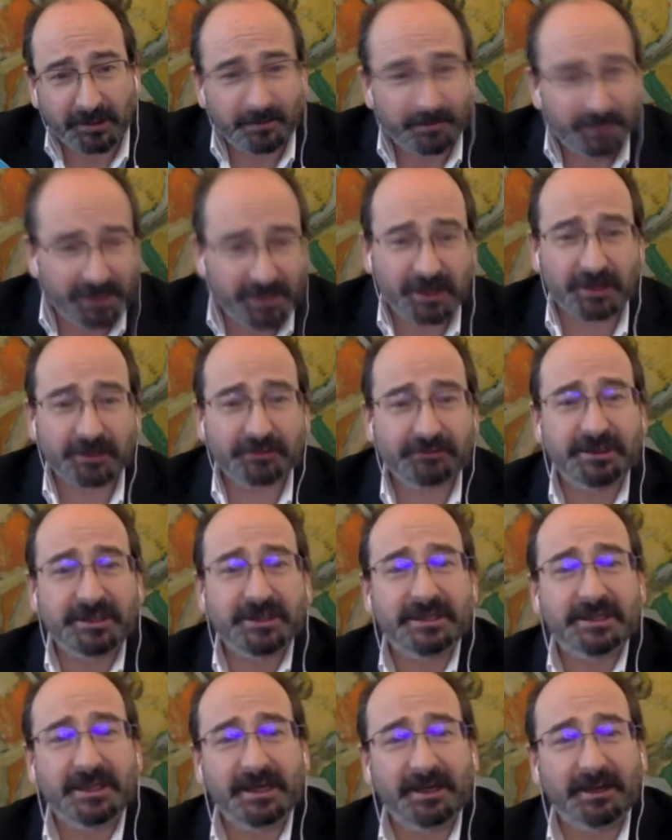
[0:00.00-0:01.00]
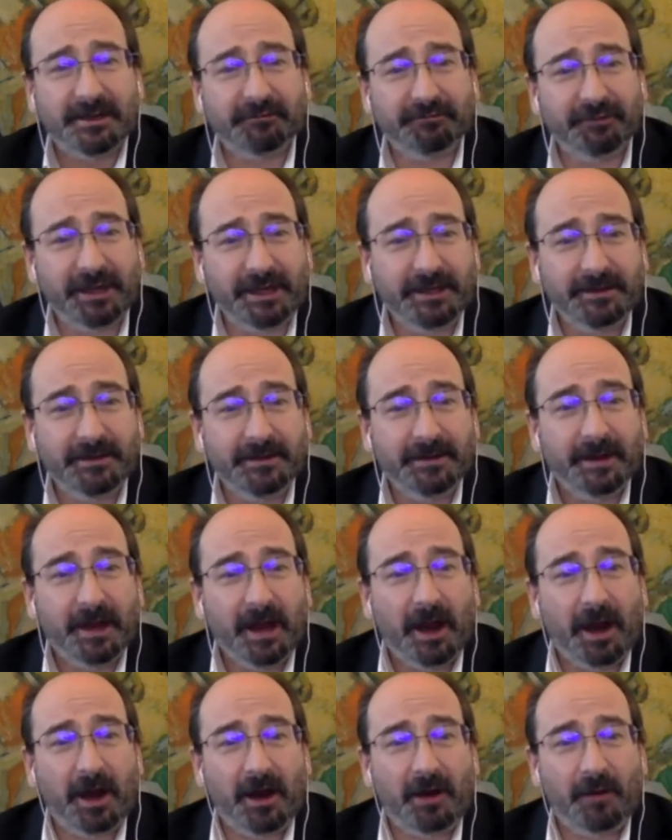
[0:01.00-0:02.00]
Big countries in tier three
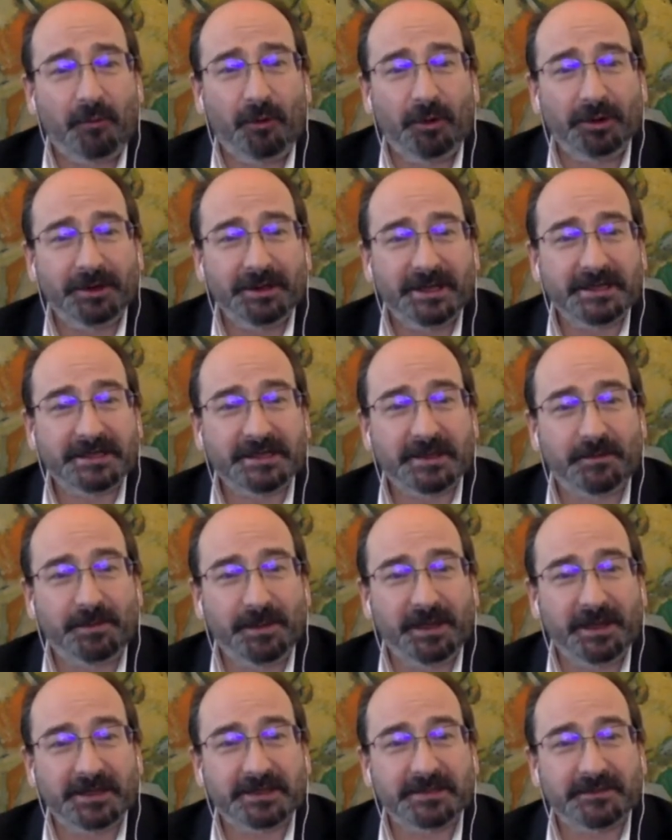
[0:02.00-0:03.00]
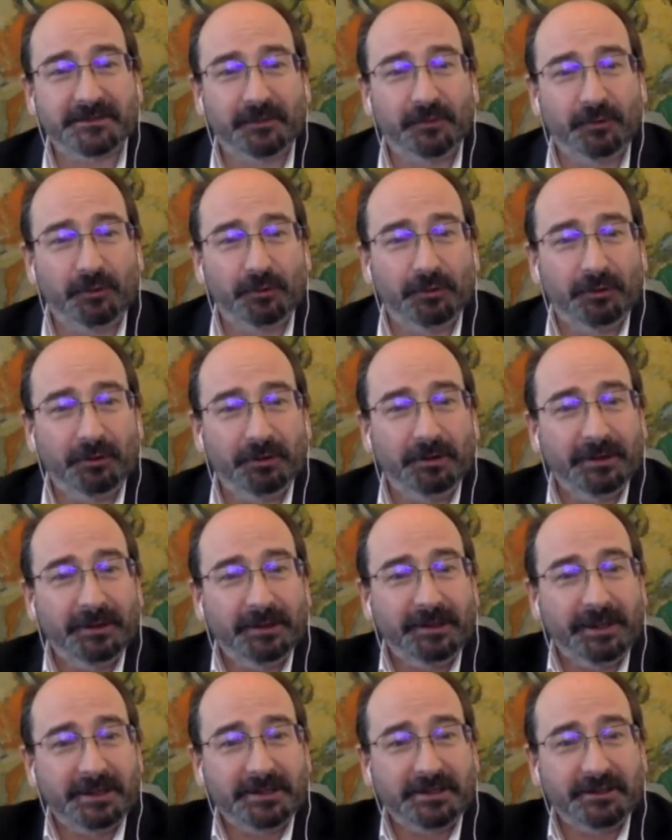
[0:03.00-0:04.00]
are, one is the biggest of all,
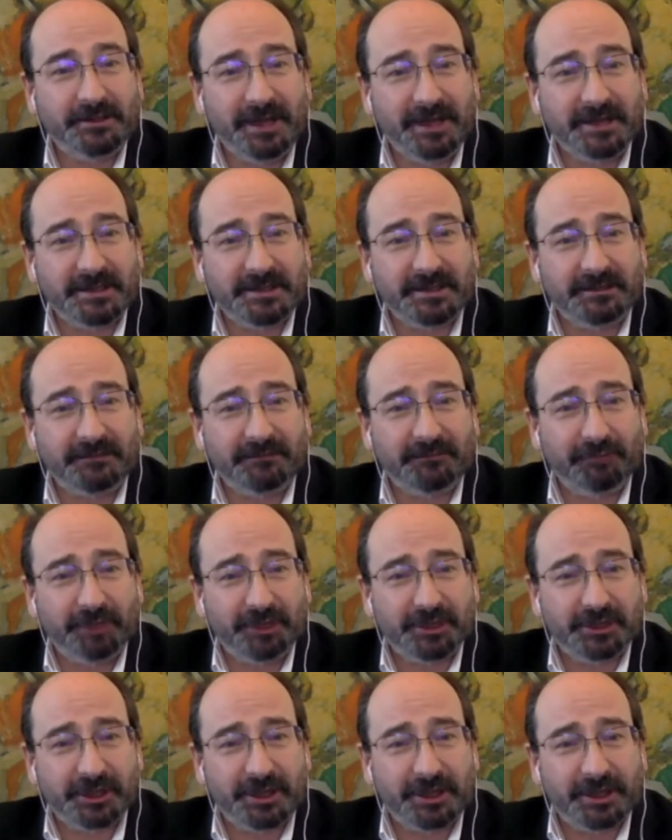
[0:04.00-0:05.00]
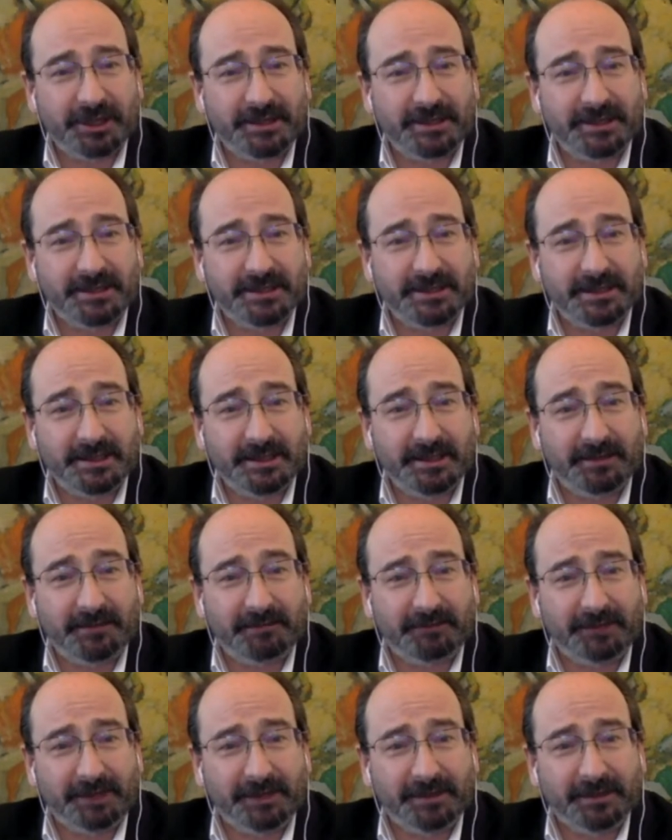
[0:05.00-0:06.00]
yes, you guessed it, Russia is in tier
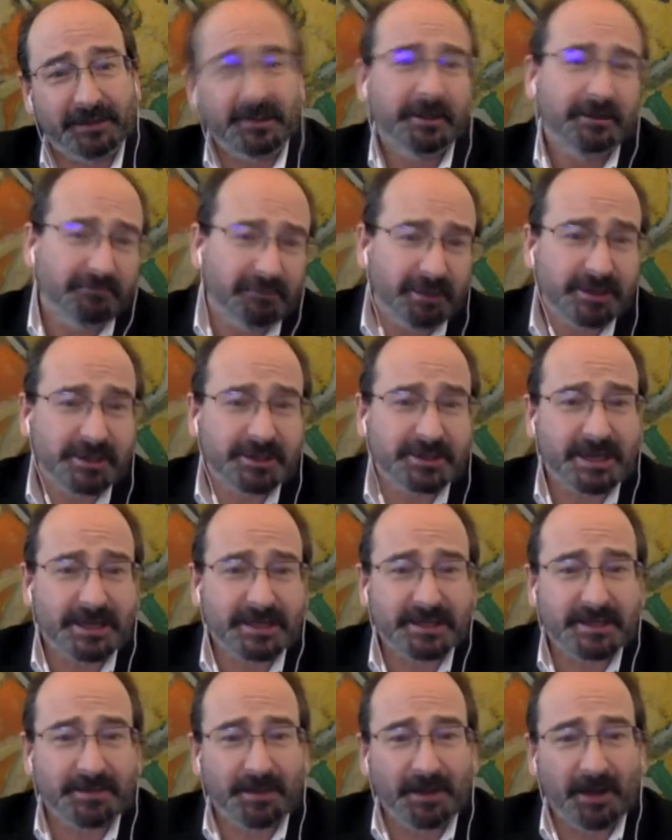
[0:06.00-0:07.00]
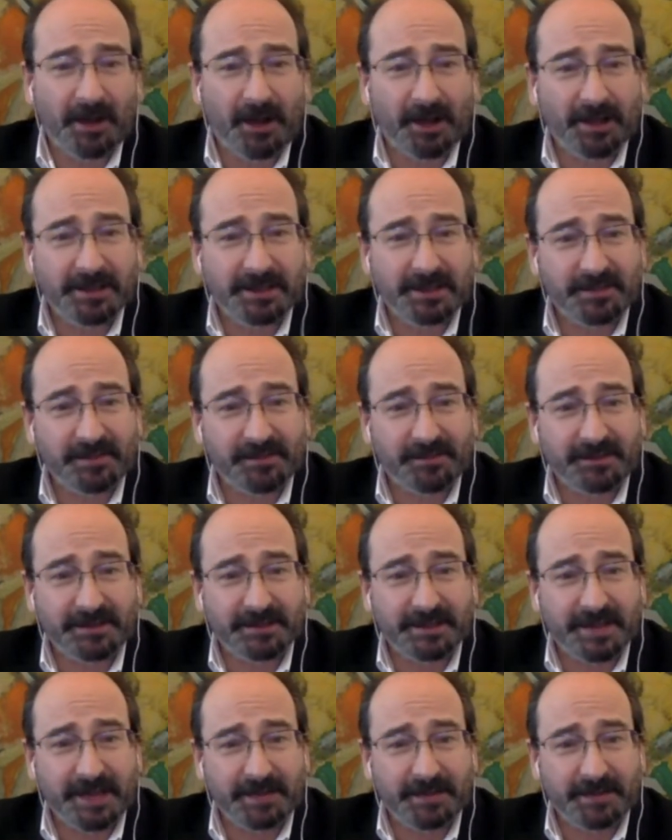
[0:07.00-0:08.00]
three. Russia's actually behind some of its
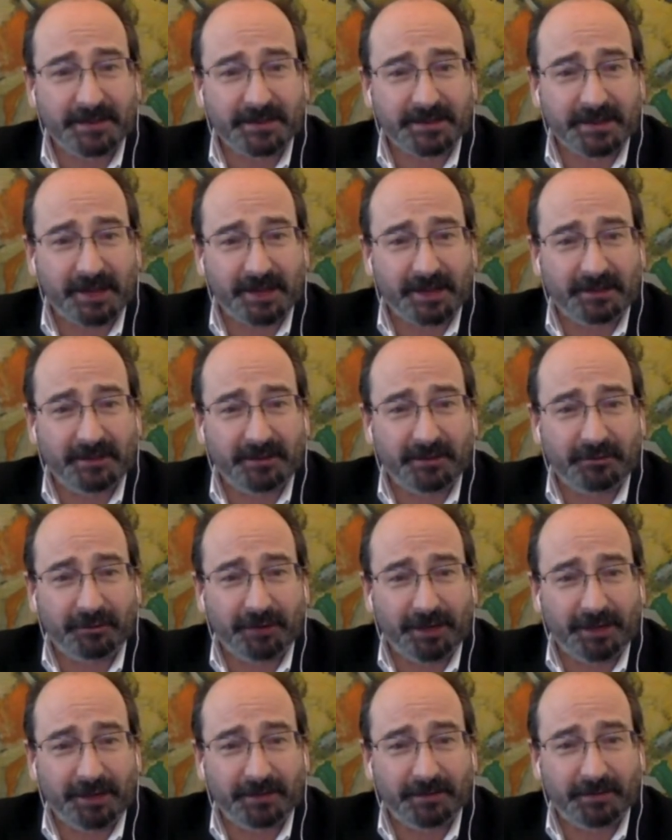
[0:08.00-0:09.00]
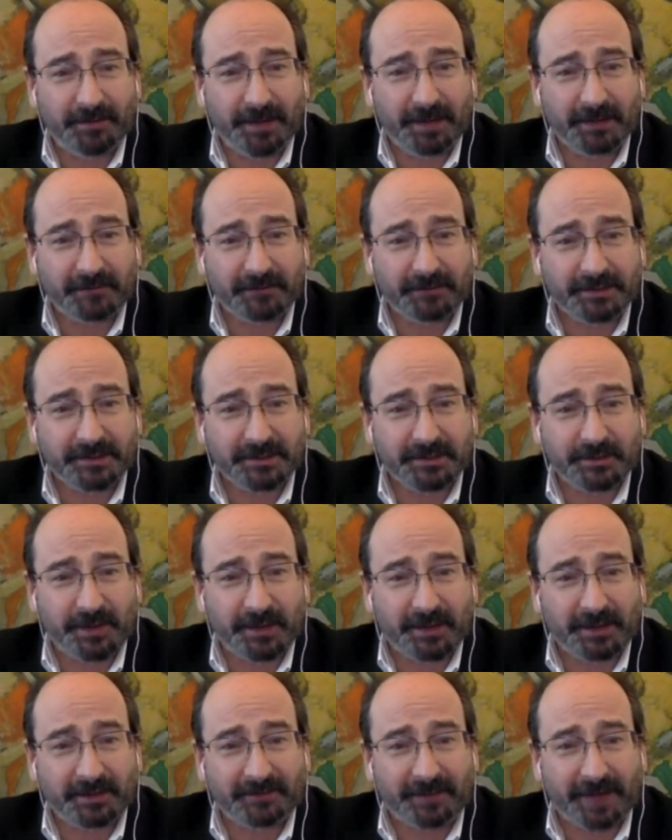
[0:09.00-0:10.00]
neighbours like Ukraine and Belarus as
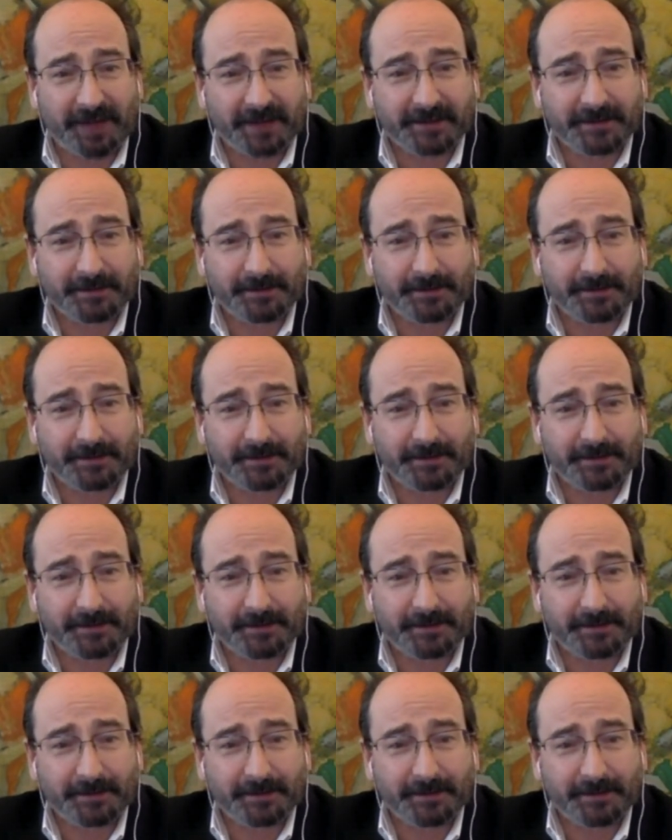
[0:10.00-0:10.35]
well, in fact.